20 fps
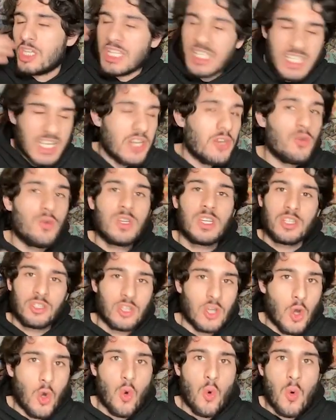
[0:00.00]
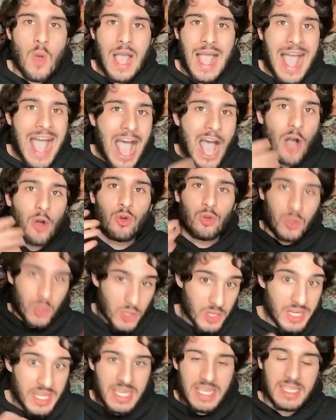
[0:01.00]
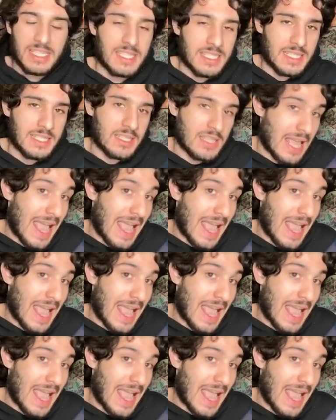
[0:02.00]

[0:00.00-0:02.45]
continuing to show how good he is